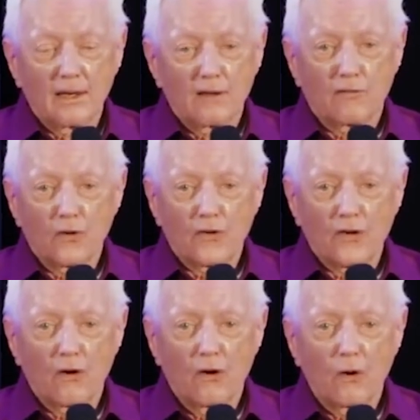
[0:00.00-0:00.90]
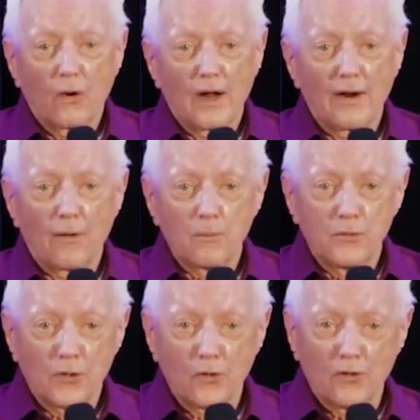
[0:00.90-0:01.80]
California Hall and
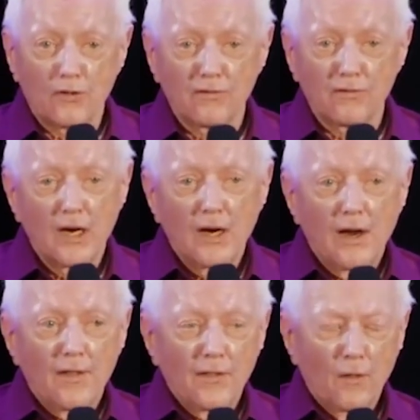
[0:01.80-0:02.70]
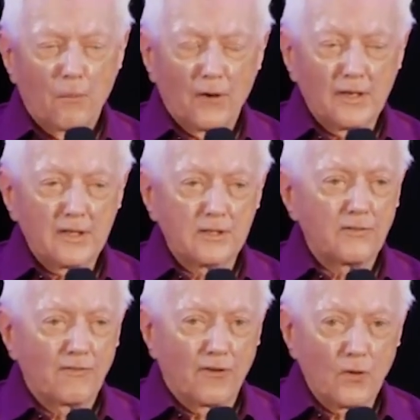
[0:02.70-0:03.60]
observed the
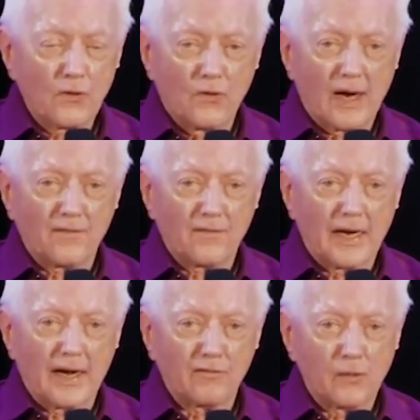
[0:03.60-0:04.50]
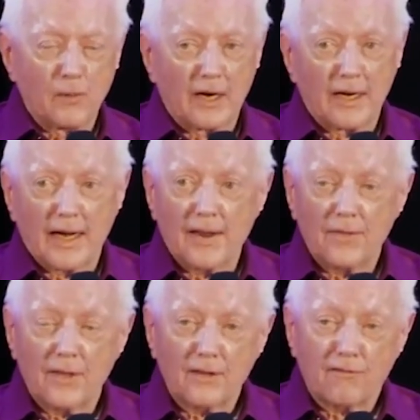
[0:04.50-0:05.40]
police photographing everybody,
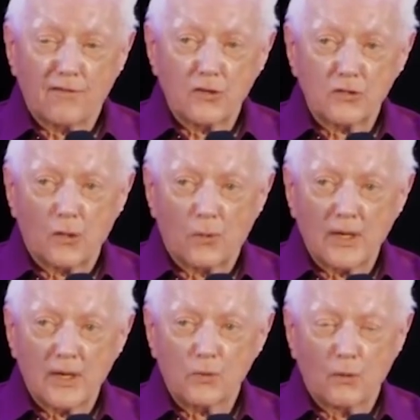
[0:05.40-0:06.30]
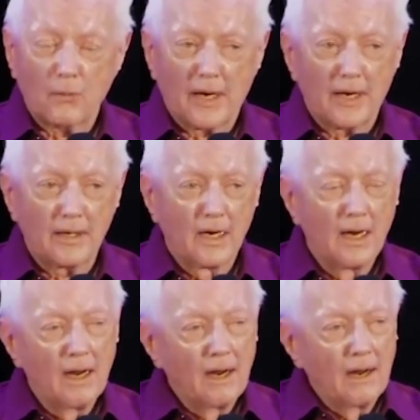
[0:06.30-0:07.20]
and then the first arrests were made,
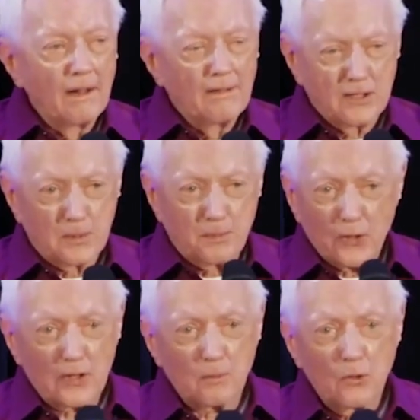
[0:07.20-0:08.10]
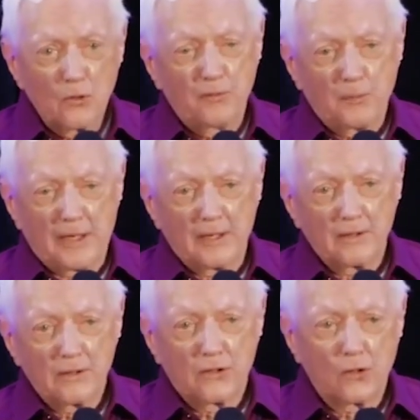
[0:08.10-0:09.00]
the spirit moved
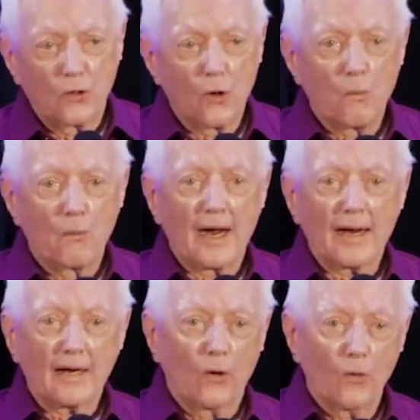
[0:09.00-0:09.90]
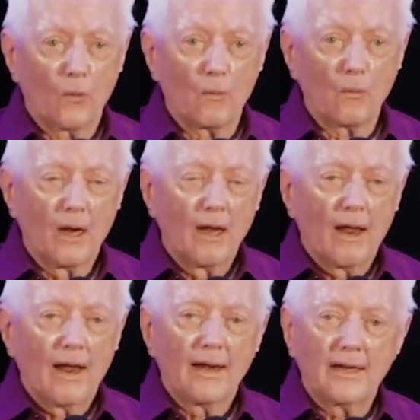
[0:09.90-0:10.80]
me to go back home
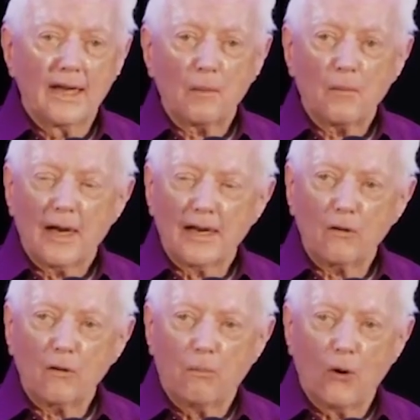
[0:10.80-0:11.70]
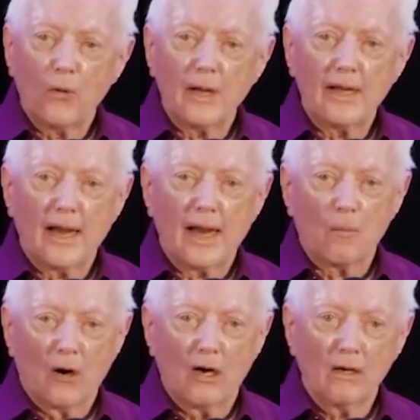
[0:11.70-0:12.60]
and get my little pony
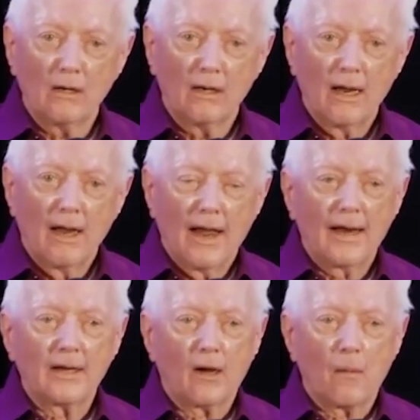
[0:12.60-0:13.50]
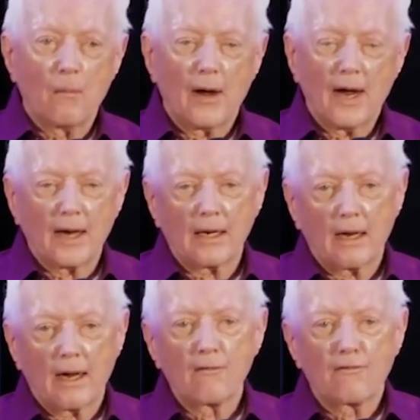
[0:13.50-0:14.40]
camera and come
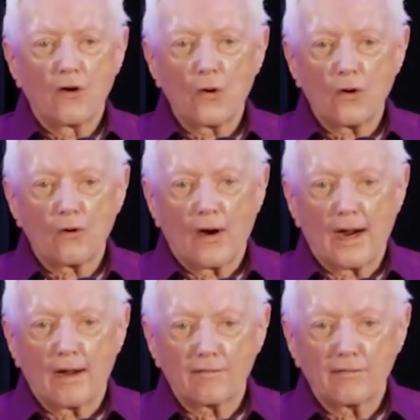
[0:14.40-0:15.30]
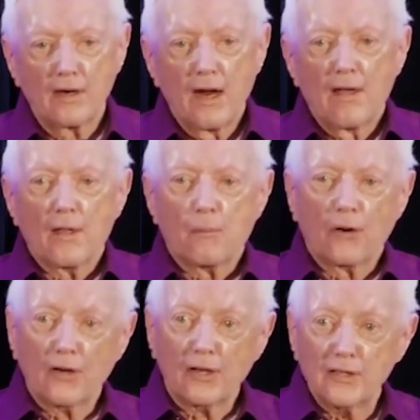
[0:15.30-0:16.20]
back and photograph the
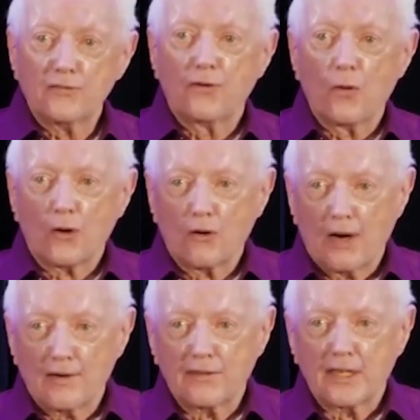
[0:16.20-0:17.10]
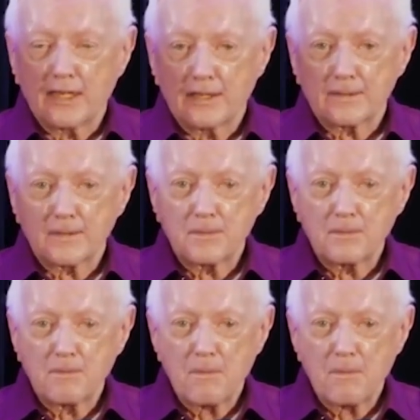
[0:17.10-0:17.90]
police photographing us.